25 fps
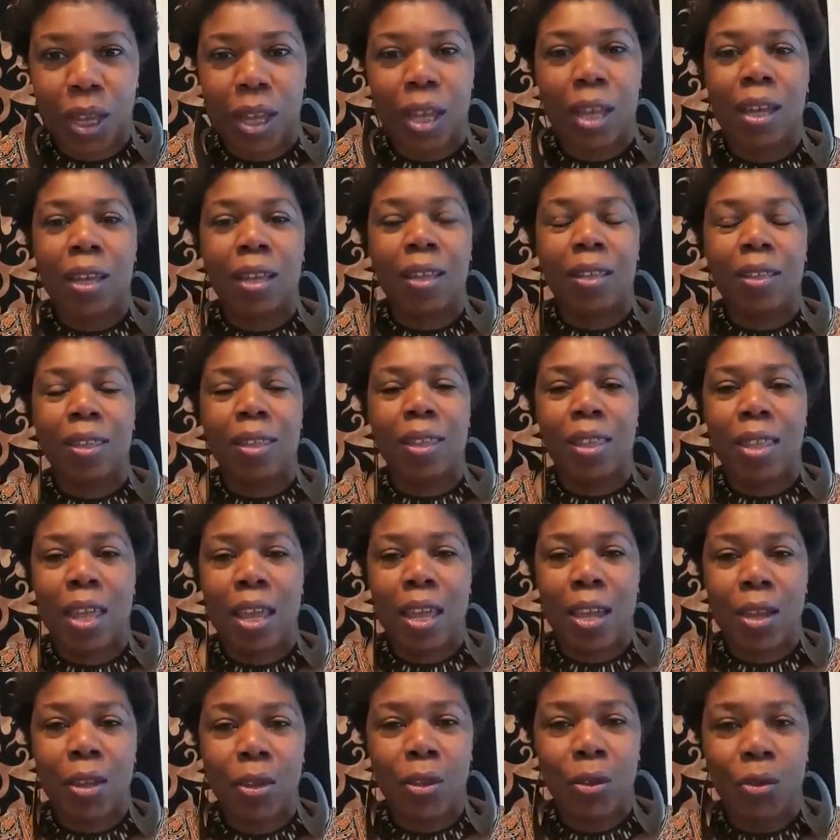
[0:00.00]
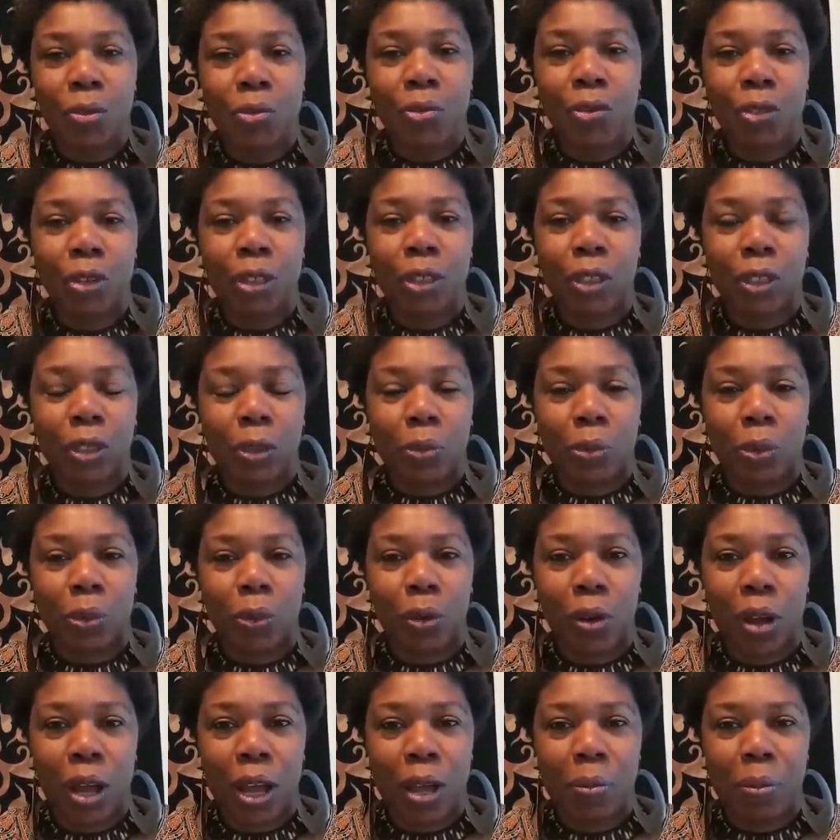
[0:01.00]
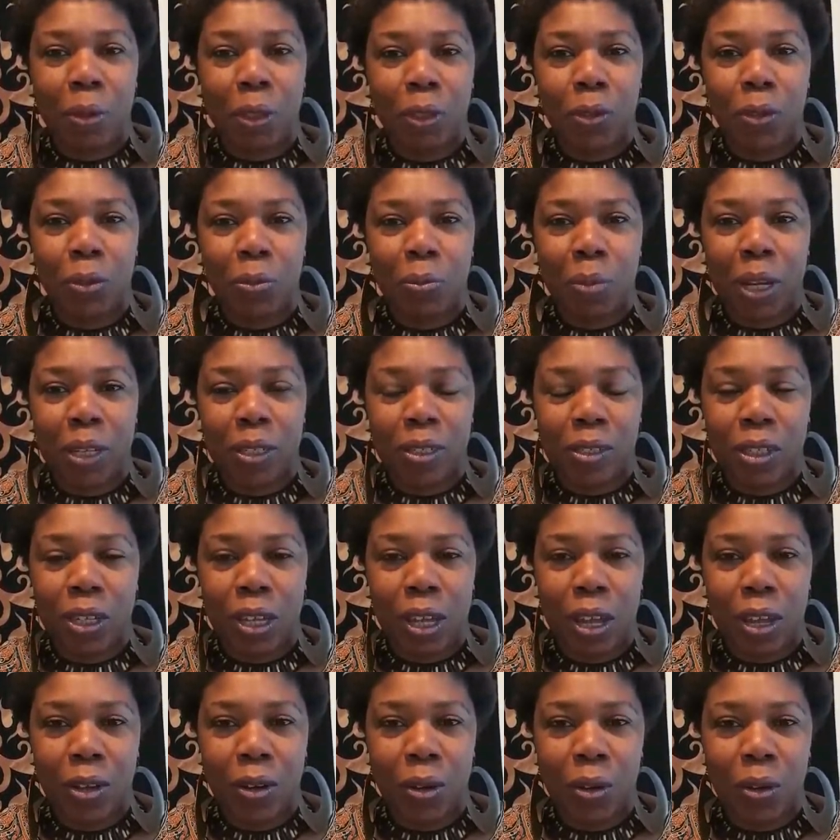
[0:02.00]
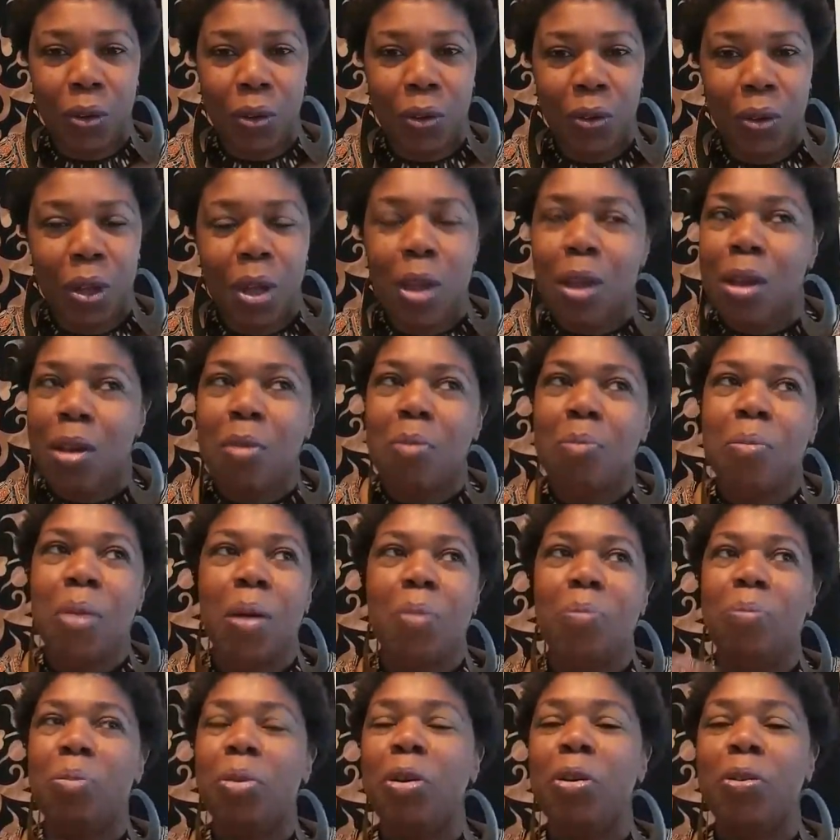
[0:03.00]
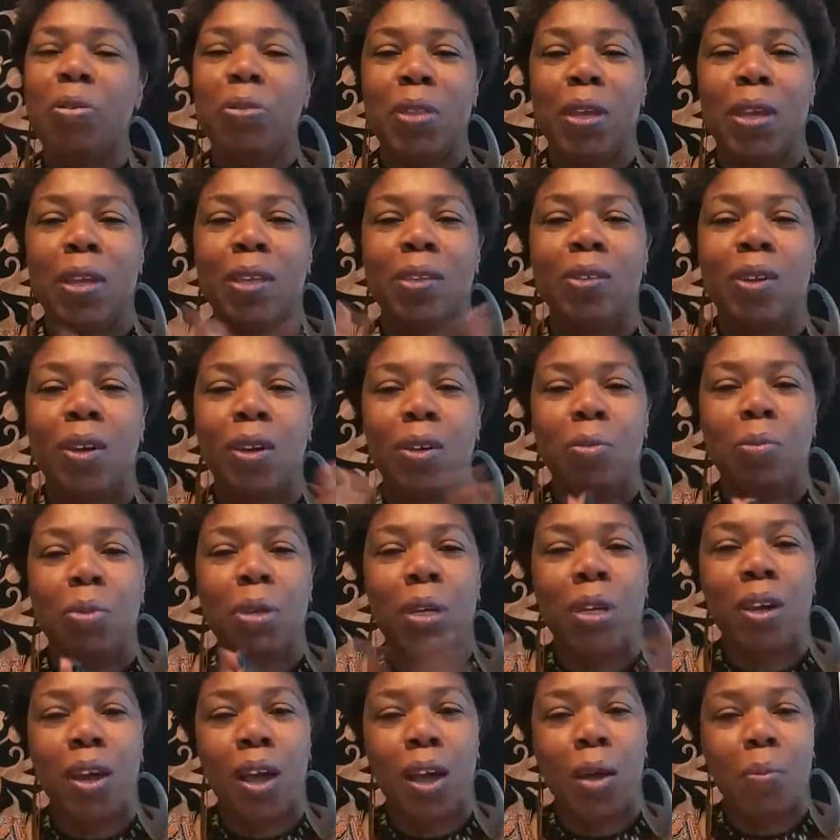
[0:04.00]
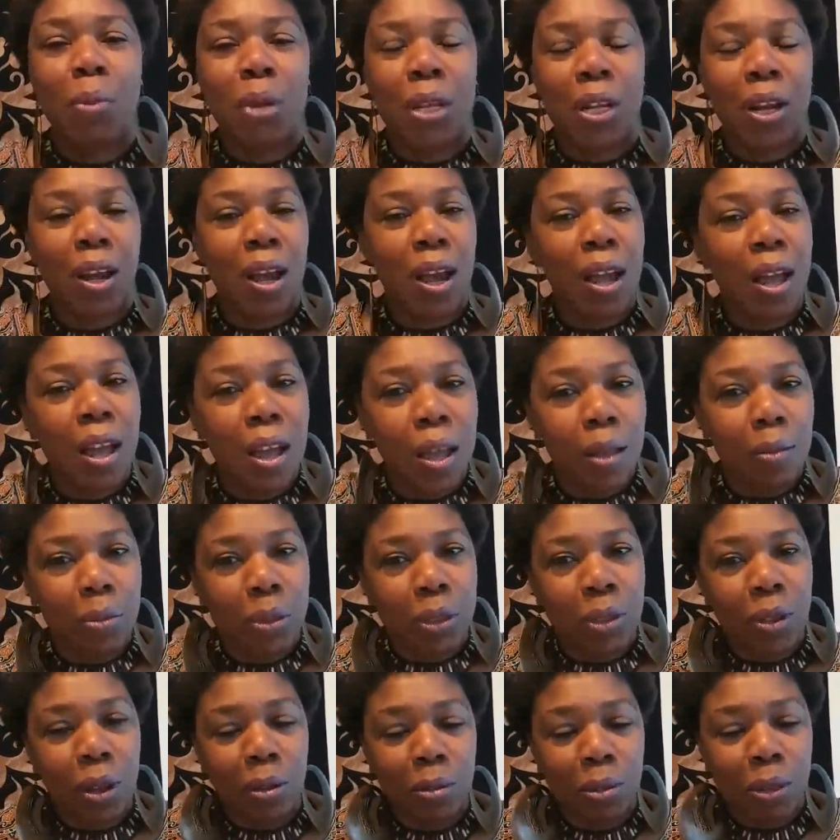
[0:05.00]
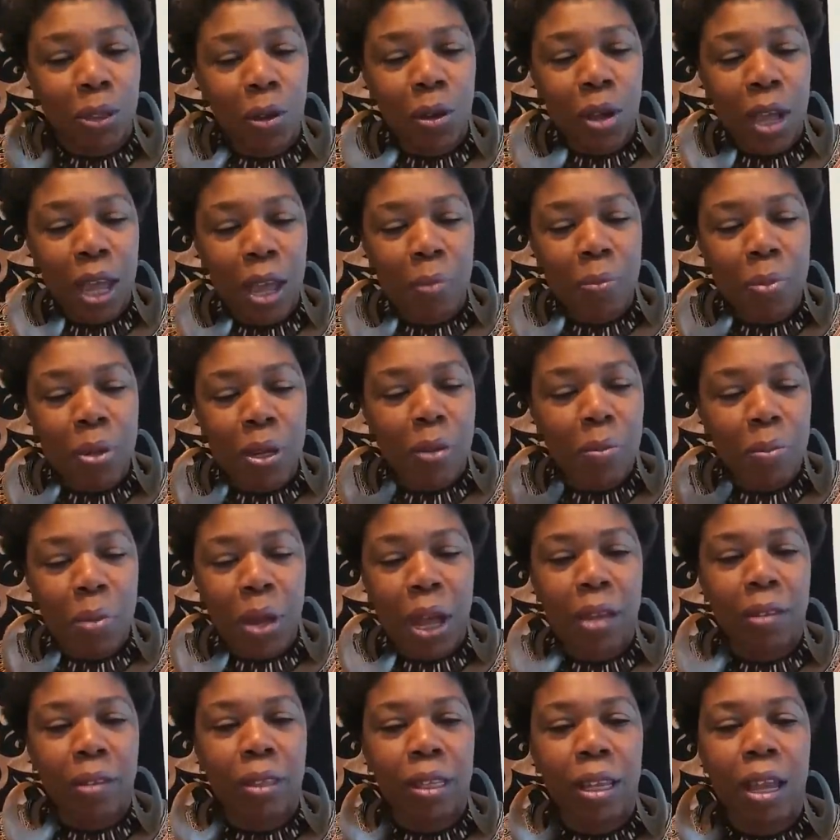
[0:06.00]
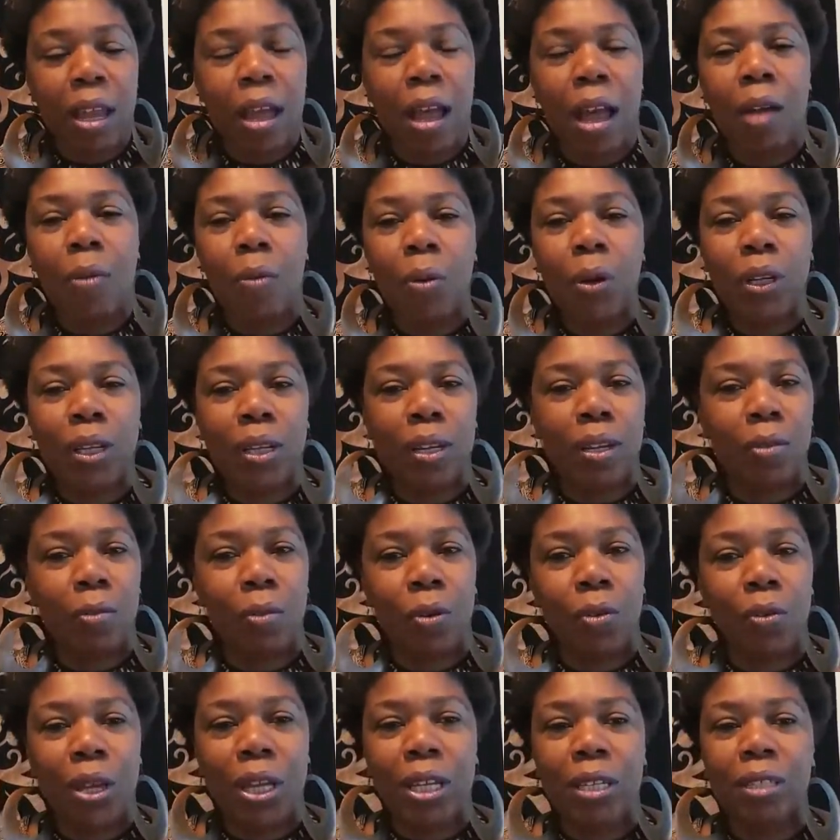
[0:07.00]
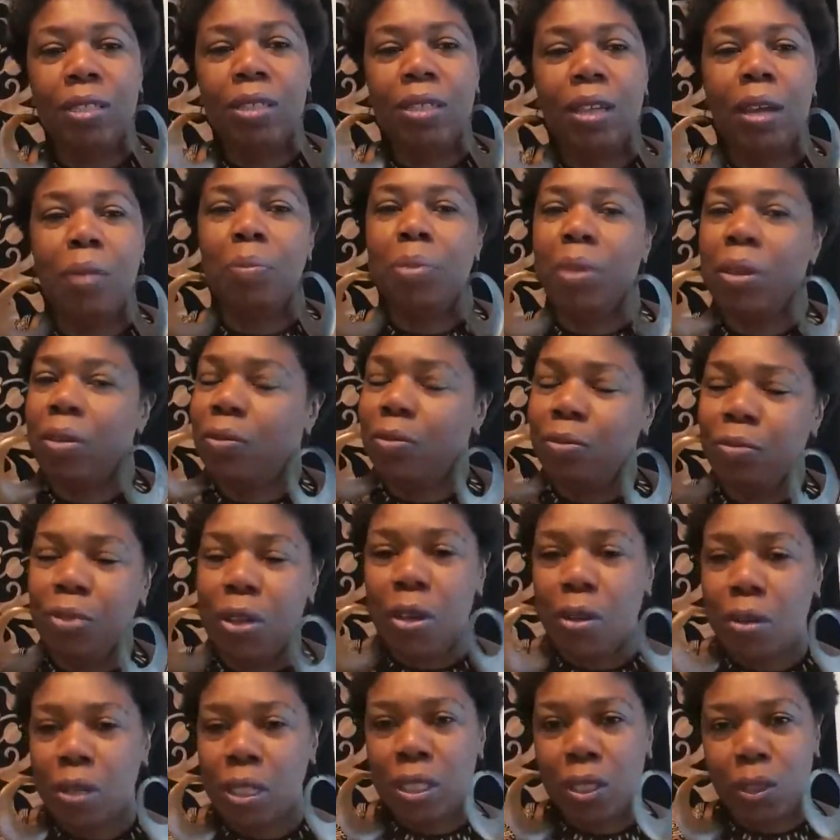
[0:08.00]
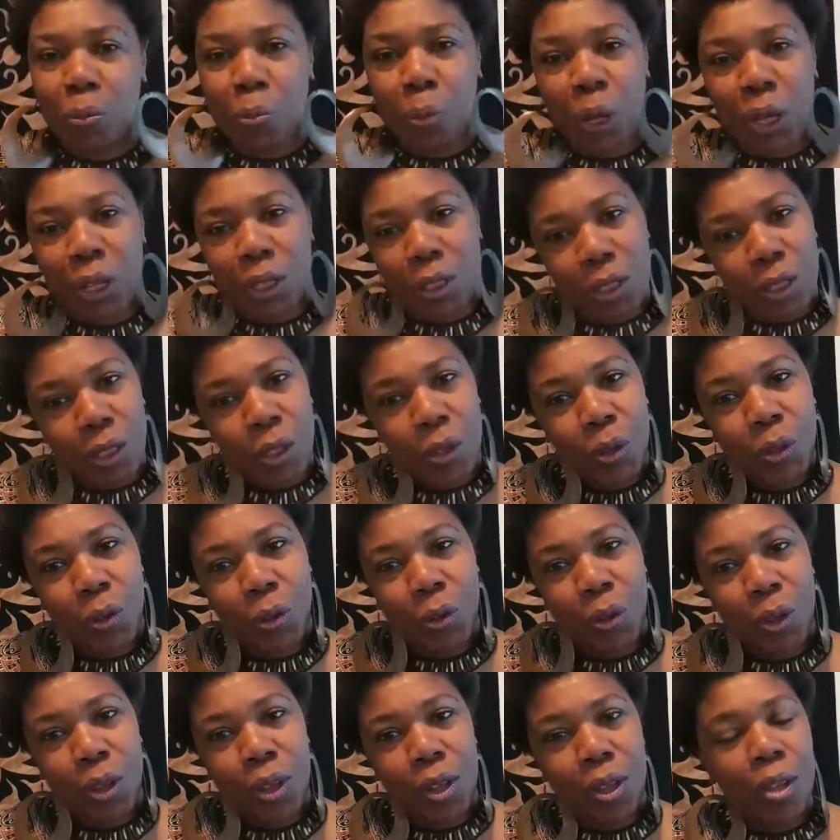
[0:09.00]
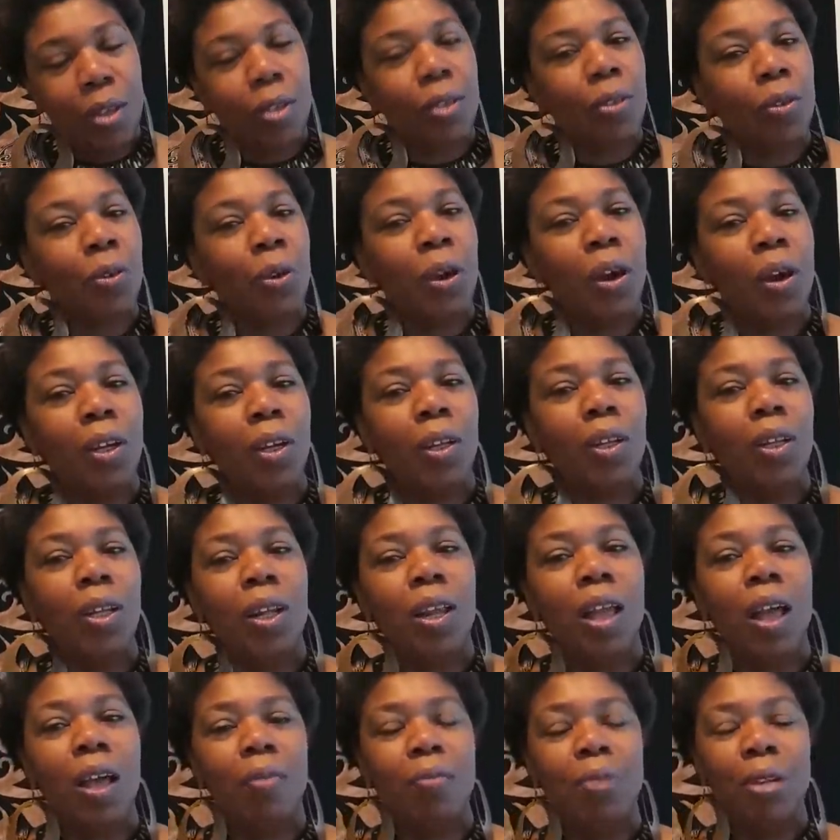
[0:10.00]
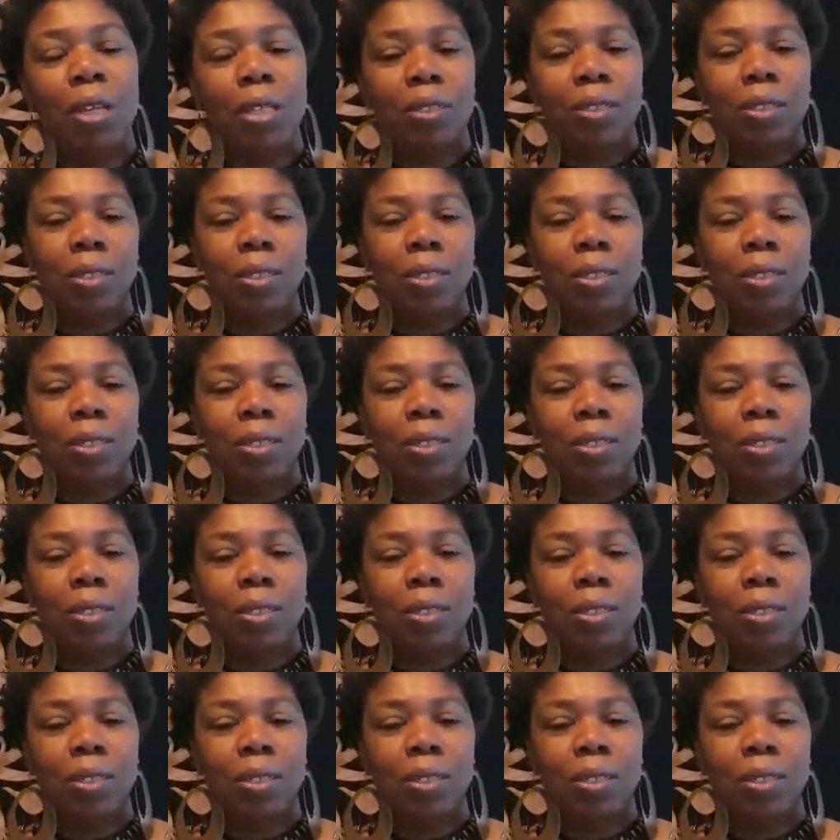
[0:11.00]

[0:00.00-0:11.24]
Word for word: And thank you for subscribing to my channel. My birthday is going to be coming up, so I'm so happy about that. I want to give away something very special. You're going to love it.